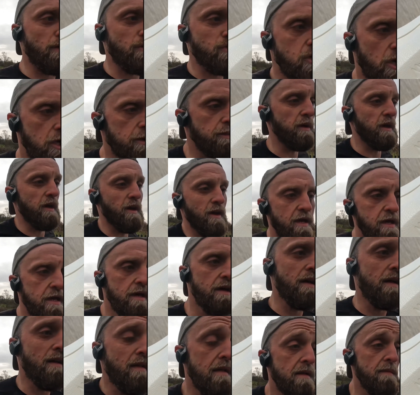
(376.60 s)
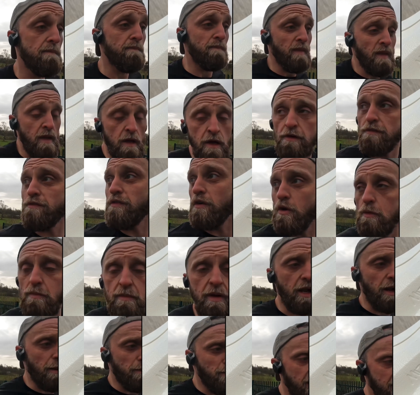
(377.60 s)
that was going to be a firm
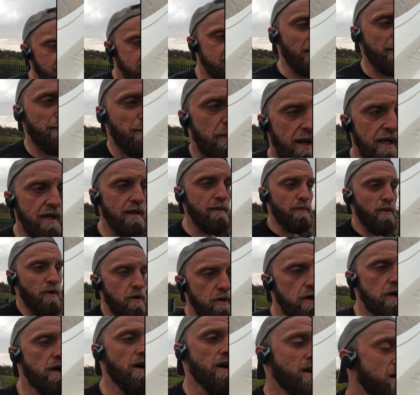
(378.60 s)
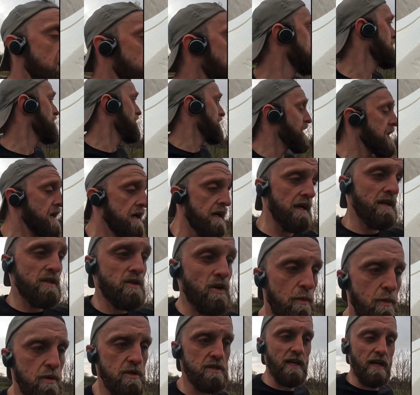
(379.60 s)
kind of plastic plate, but
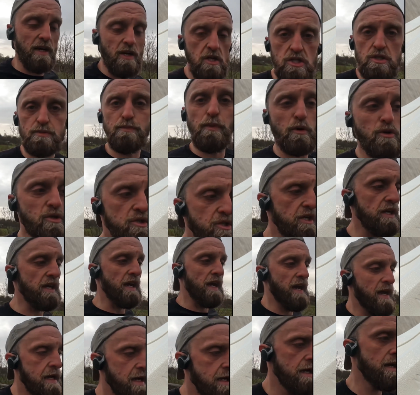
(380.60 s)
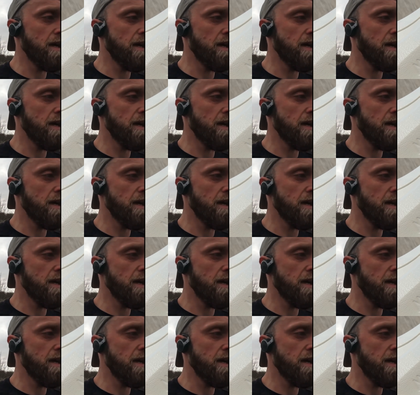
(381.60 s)
it's almost like a spongy